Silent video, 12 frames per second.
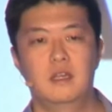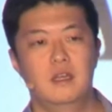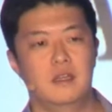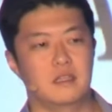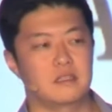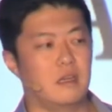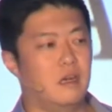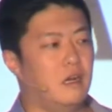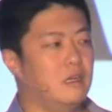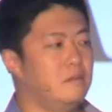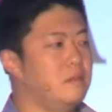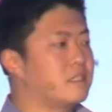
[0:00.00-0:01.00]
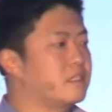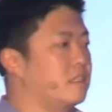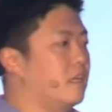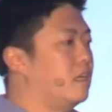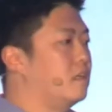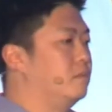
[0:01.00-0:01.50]
that is
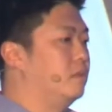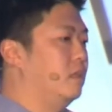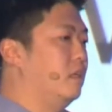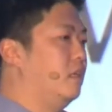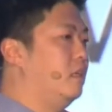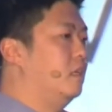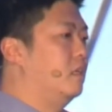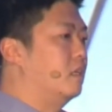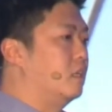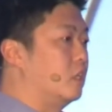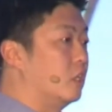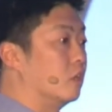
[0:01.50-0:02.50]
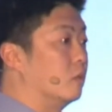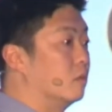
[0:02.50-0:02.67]
unmistakably you.